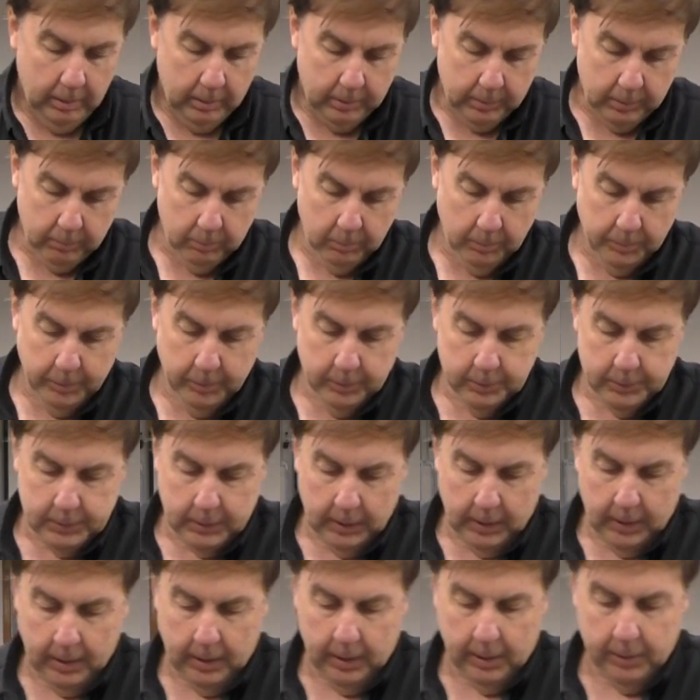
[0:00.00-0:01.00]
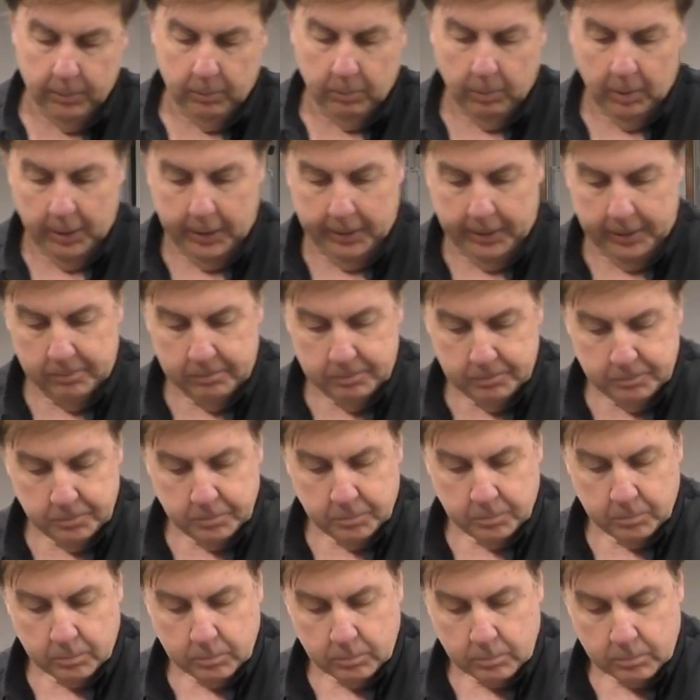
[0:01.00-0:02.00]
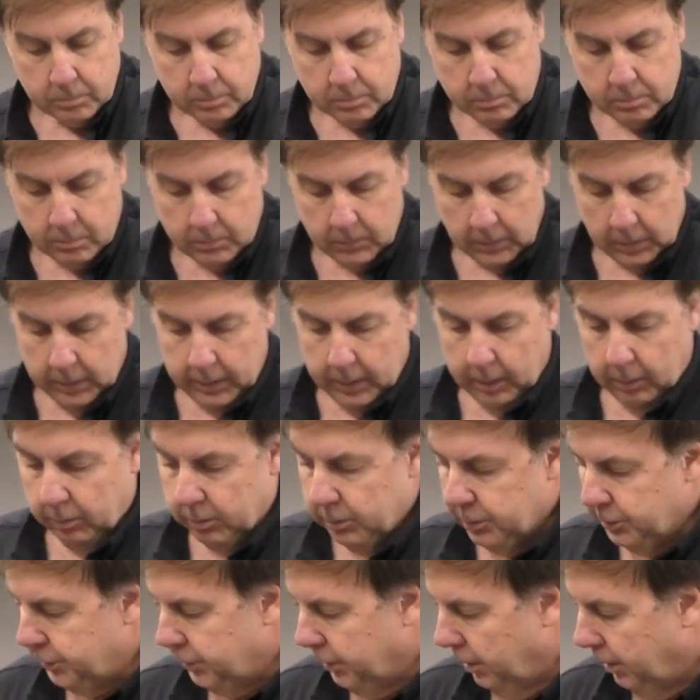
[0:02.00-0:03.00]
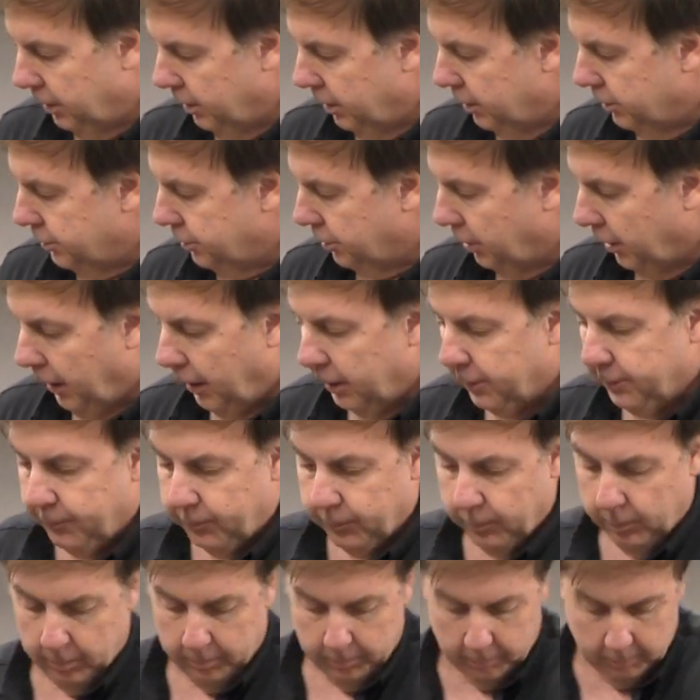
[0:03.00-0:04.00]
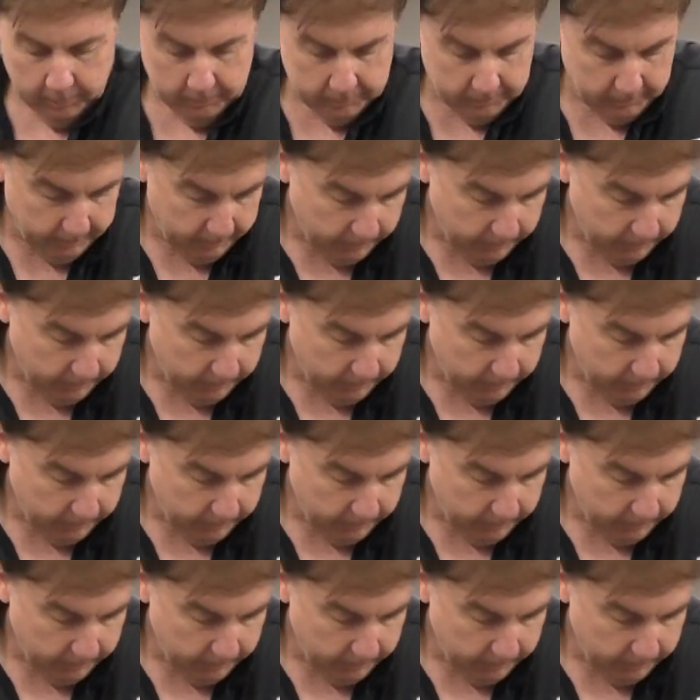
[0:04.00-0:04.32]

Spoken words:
So we'll push that out of the way, and I want to show you a transformer.